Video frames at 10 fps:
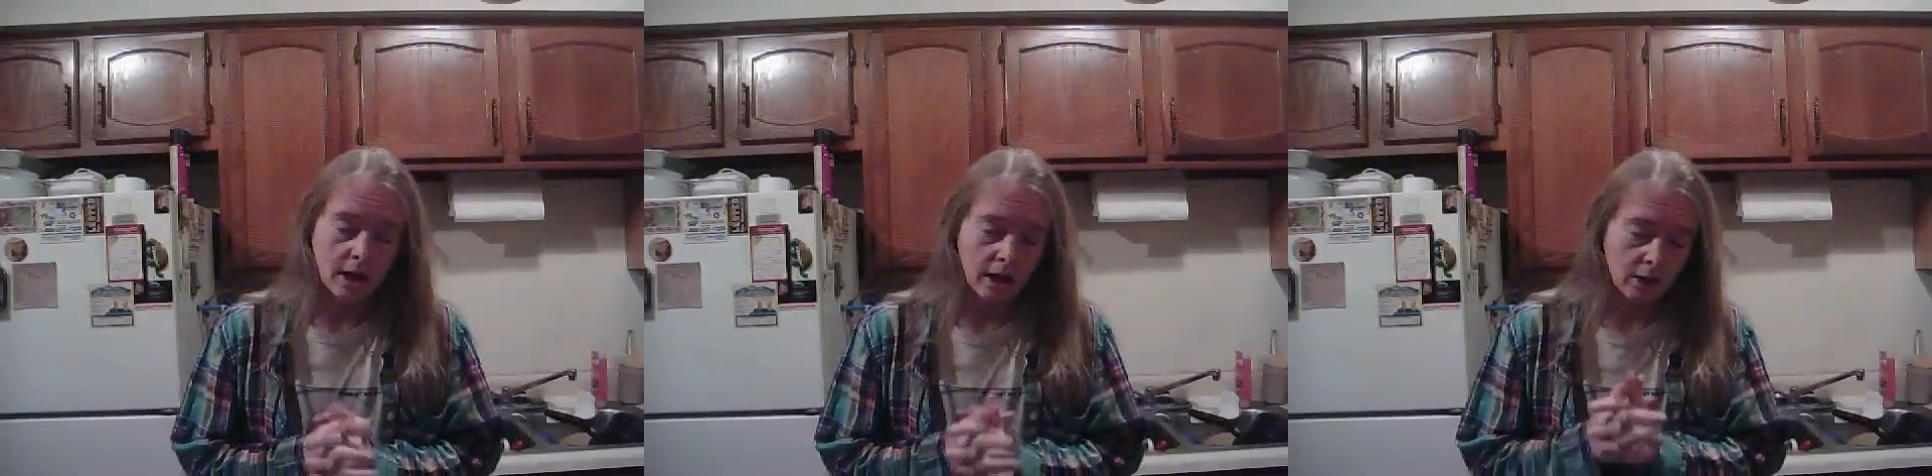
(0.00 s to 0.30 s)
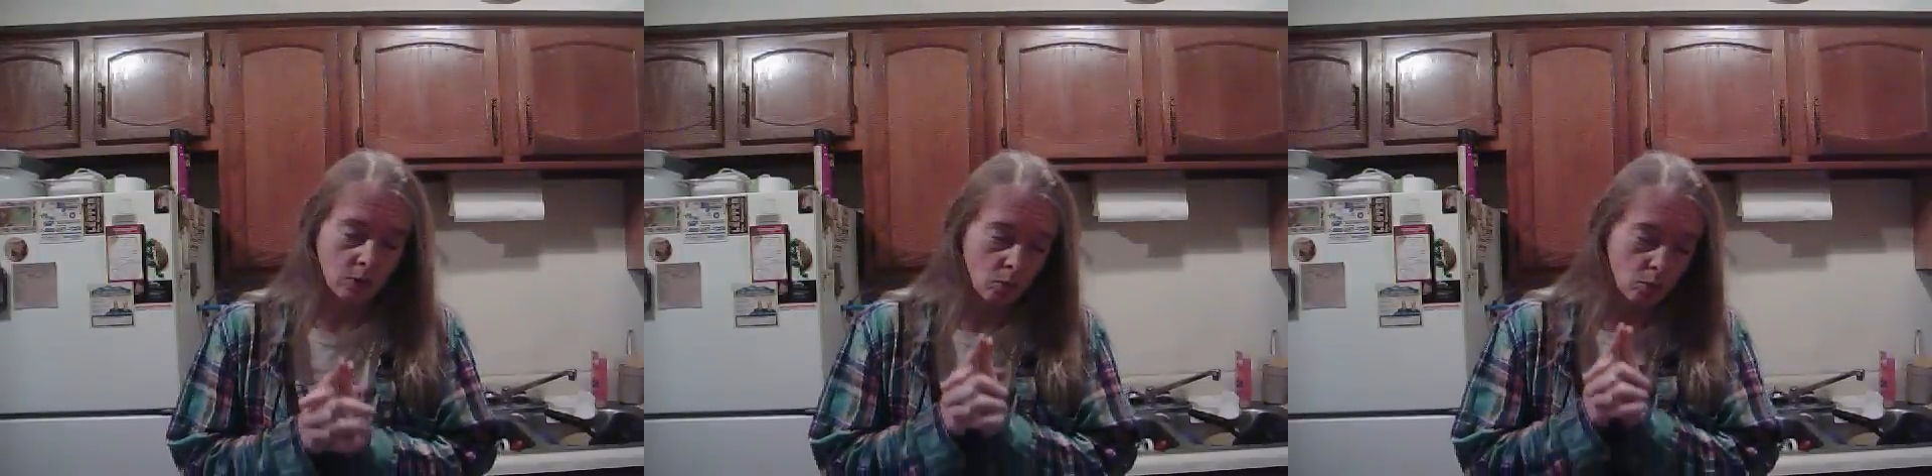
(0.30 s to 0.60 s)

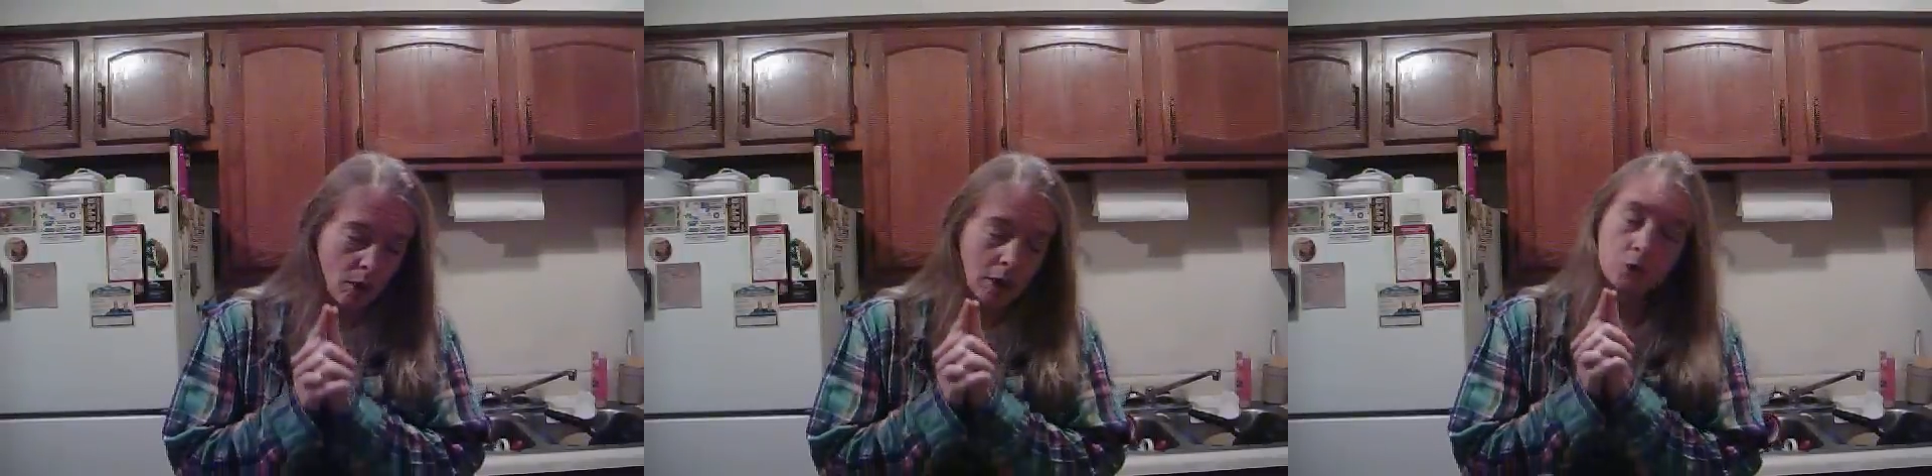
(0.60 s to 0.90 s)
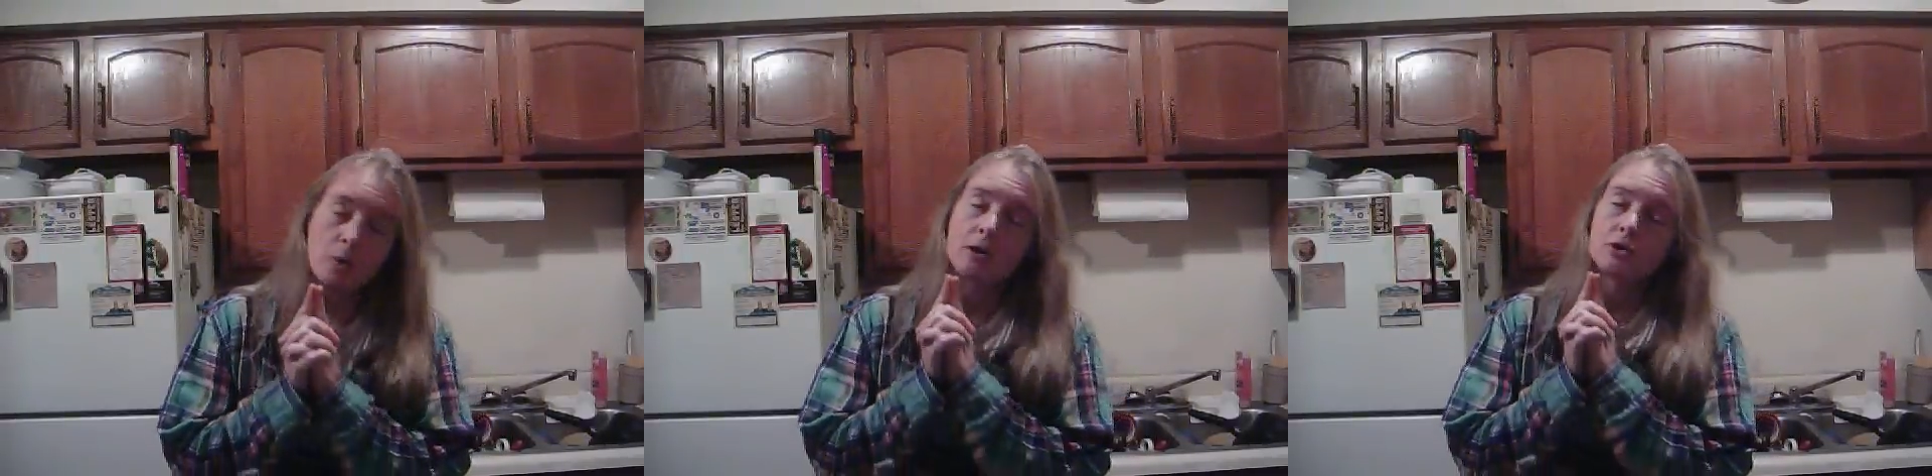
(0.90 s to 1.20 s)
And
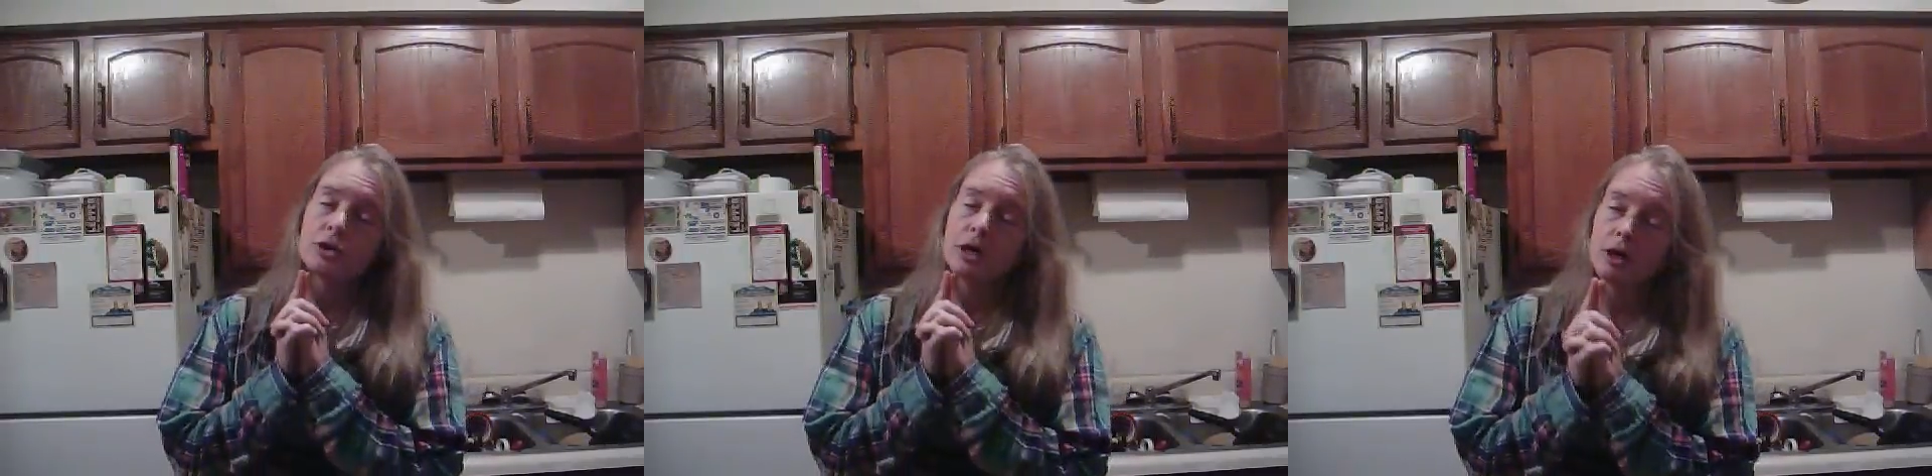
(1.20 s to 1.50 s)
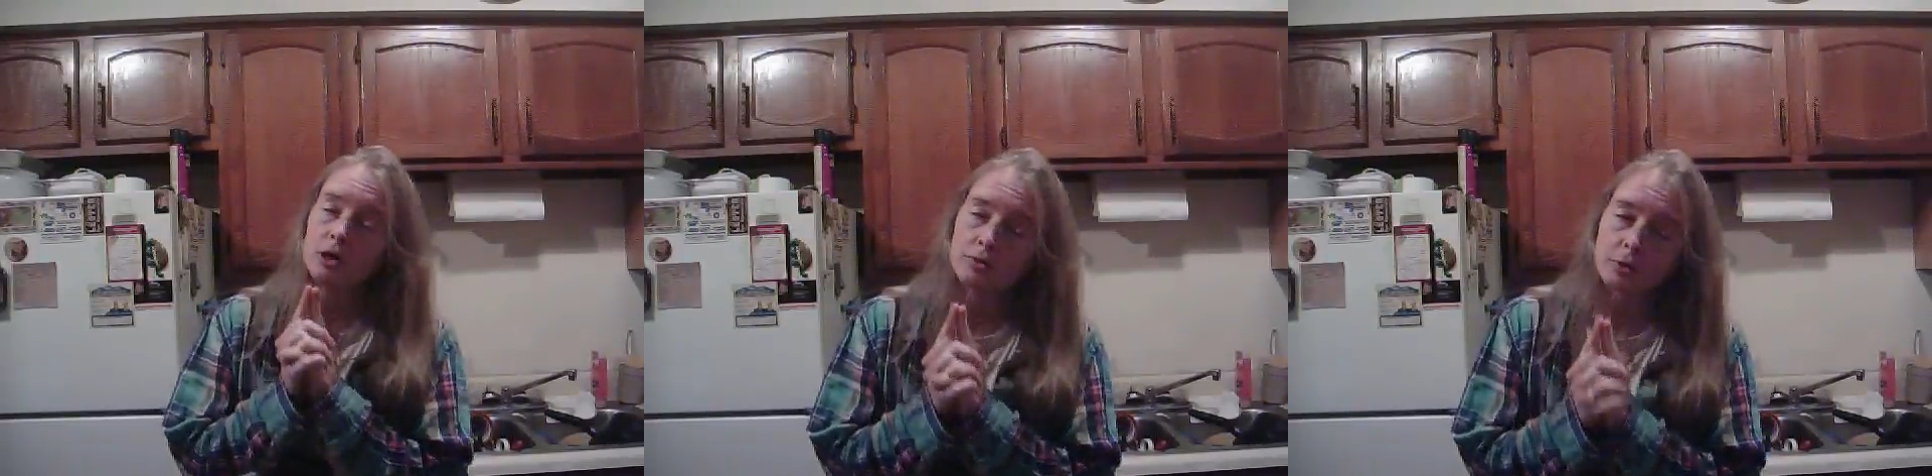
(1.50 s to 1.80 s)
Wiles Wiles,
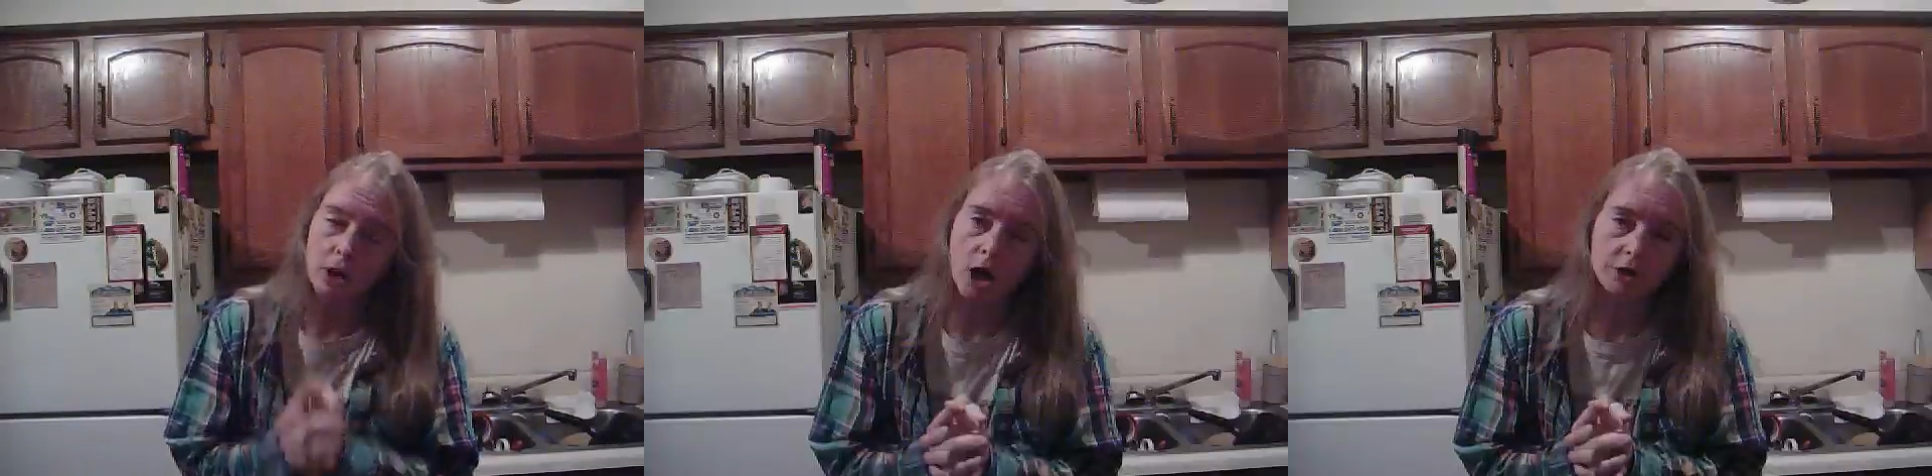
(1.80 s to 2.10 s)
thank you for